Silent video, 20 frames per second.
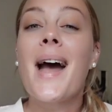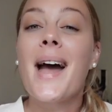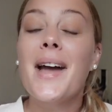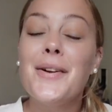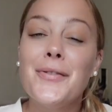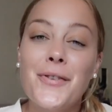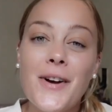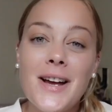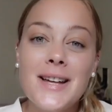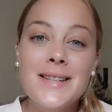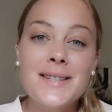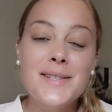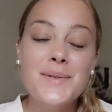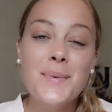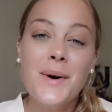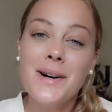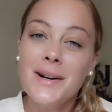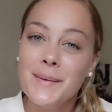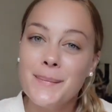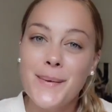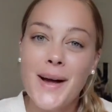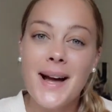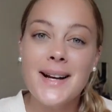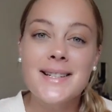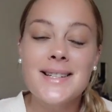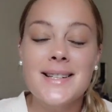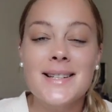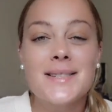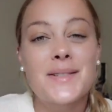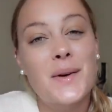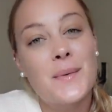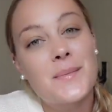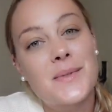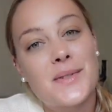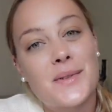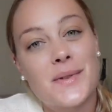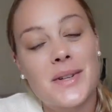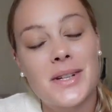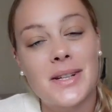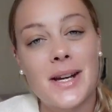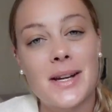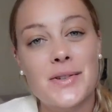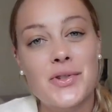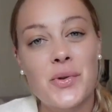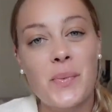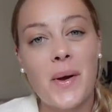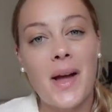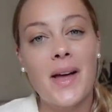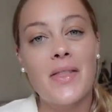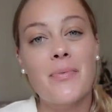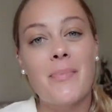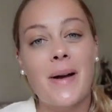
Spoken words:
Hi friends, welcome back to This Homeschooling Naturopath.